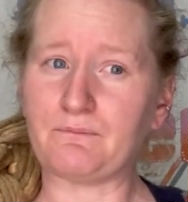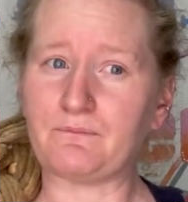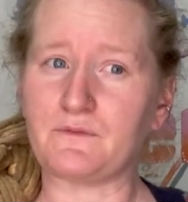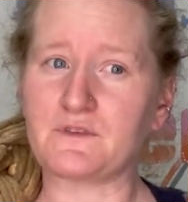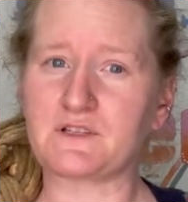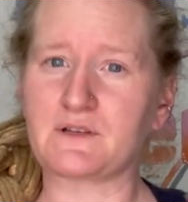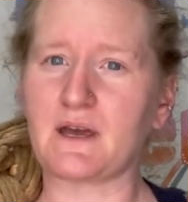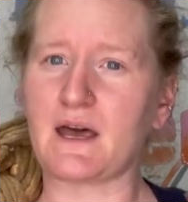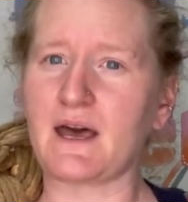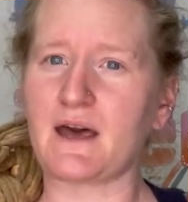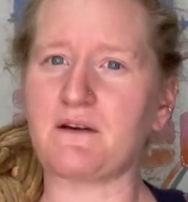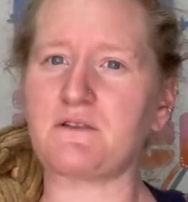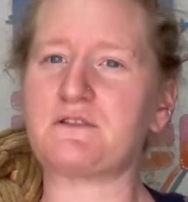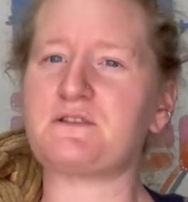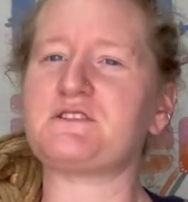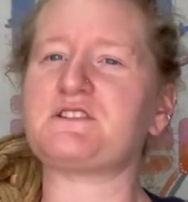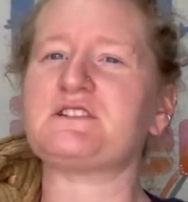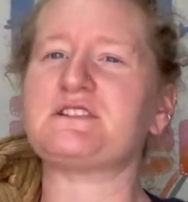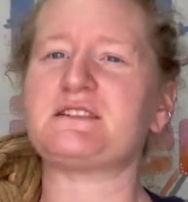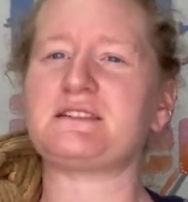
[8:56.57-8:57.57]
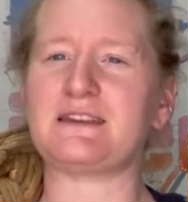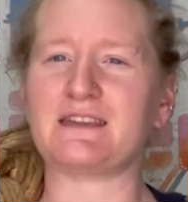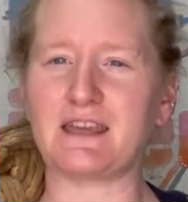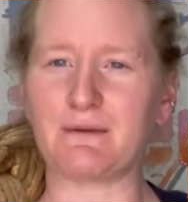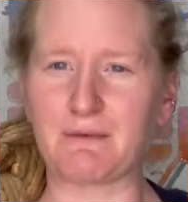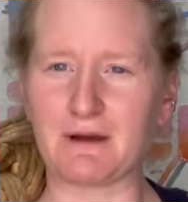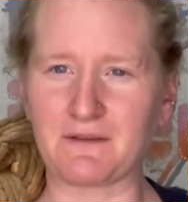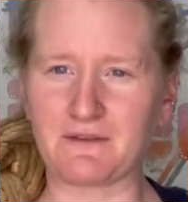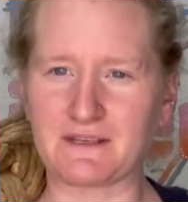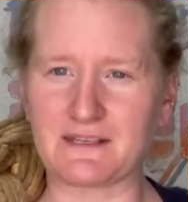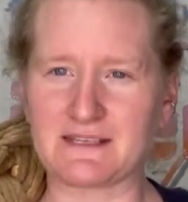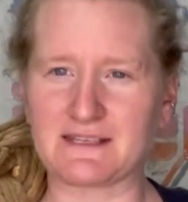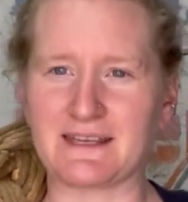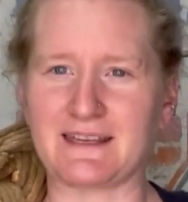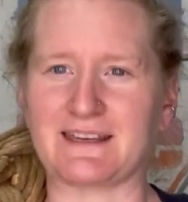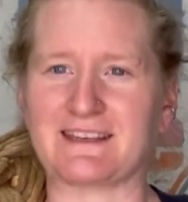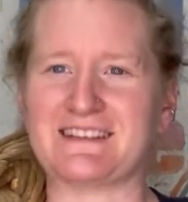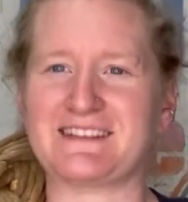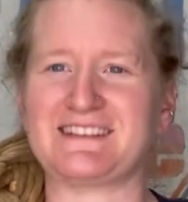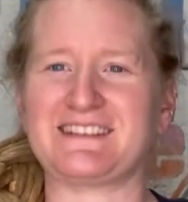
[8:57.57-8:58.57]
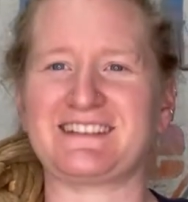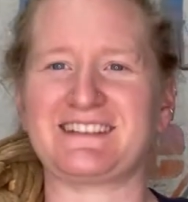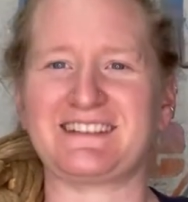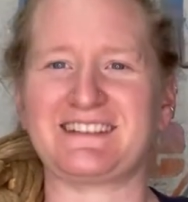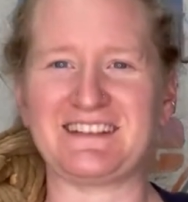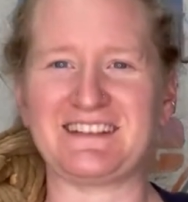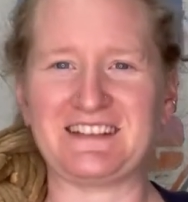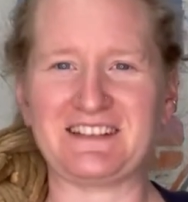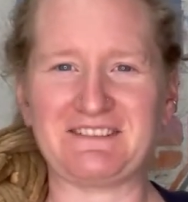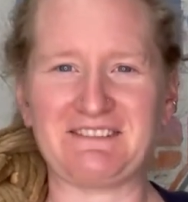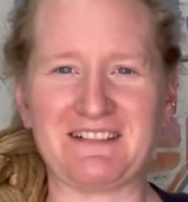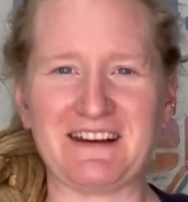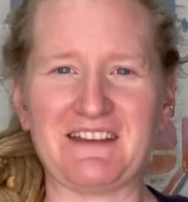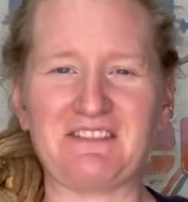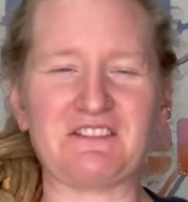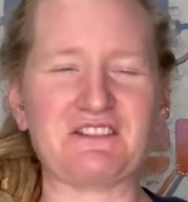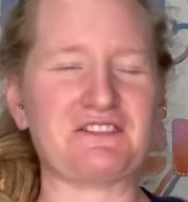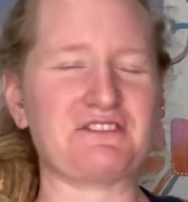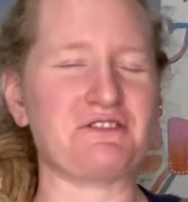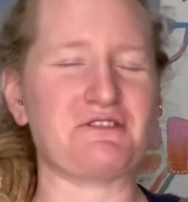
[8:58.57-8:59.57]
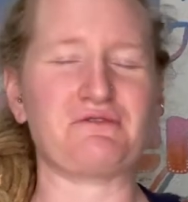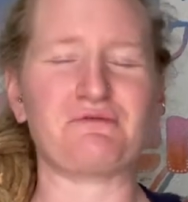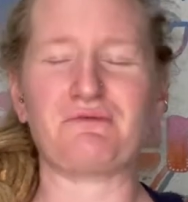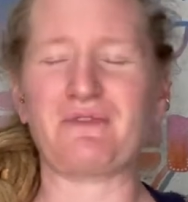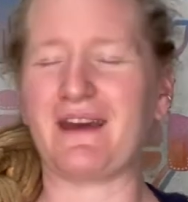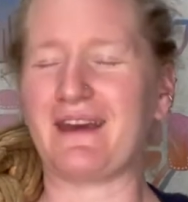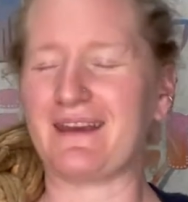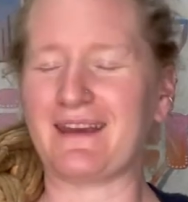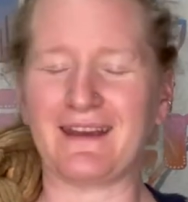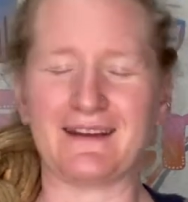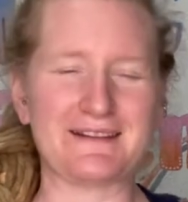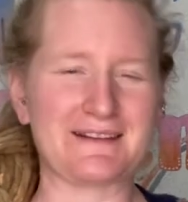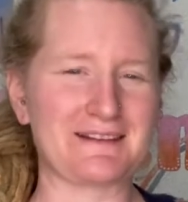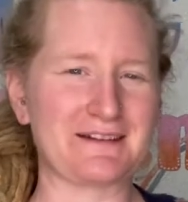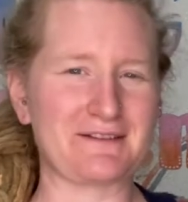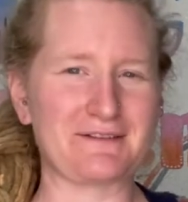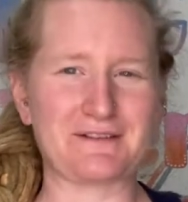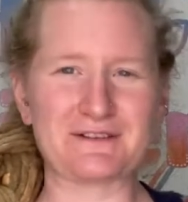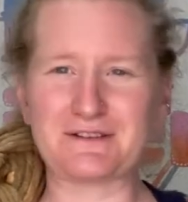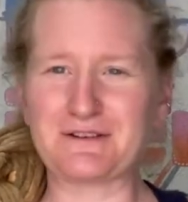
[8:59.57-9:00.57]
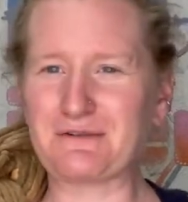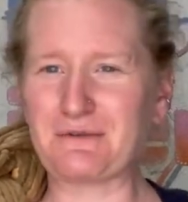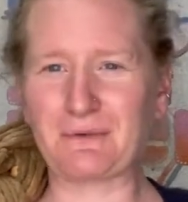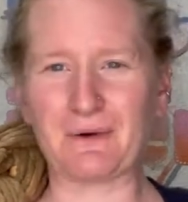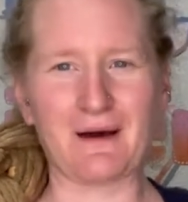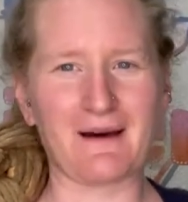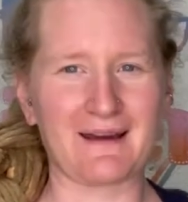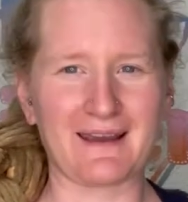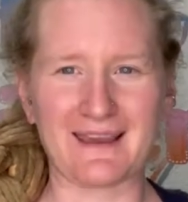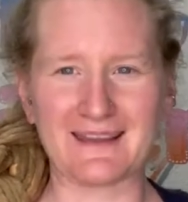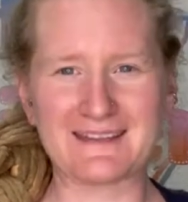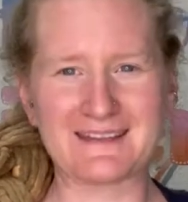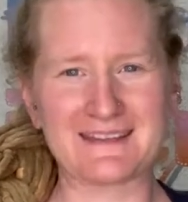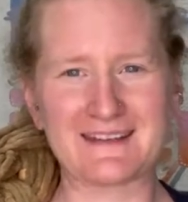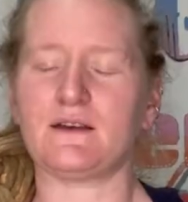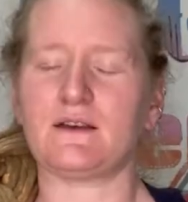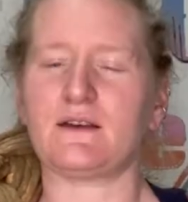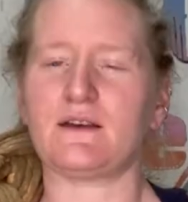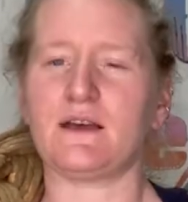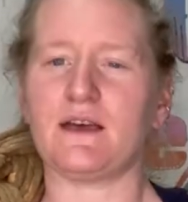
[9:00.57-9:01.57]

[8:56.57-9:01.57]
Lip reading: So just think about these things, right? There's no right answer, there's no wrong answer.